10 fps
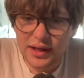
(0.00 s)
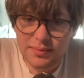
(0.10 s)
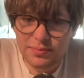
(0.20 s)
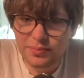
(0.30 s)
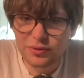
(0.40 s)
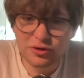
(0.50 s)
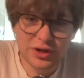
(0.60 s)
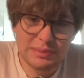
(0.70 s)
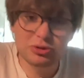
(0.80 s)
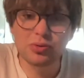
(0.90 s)

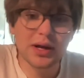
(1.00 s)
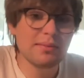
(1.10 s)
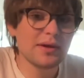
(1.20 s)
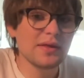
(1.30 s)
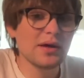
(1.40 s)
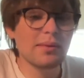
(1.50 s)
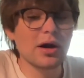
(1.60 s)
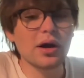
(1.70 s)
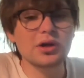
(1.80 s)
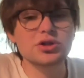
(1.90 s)
keep dreaming the
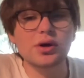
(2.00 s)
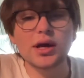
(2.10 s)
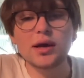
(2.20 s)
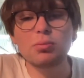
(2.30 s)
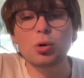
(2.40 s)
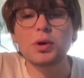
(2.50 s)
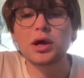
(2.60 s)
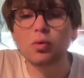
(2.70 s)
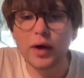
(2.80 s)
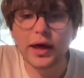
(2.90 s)
American dream, or we
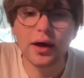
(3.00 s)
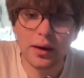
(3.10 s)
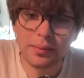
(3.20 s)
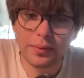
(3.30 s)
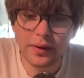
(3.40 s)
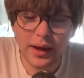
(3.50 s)
can wake up